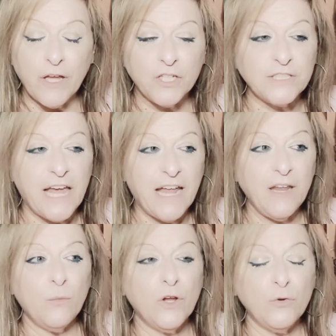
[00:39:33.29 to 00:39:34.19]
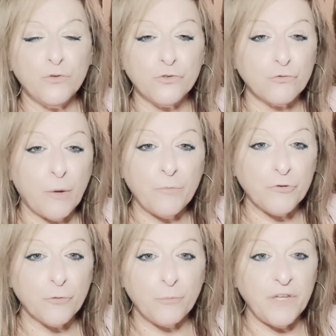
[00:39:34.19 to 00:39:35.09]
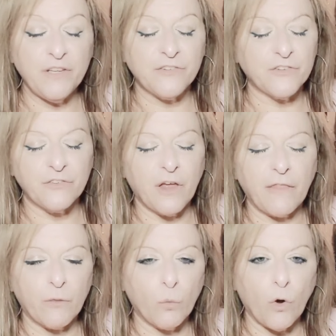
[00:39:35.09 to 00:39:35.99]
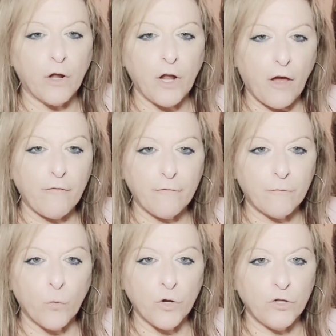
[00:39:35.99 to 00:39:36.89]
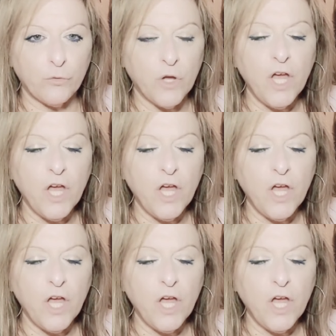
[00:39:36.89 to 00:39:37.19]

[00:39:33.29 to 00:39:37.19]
Because anyone who disrupts your peace is not the one for you.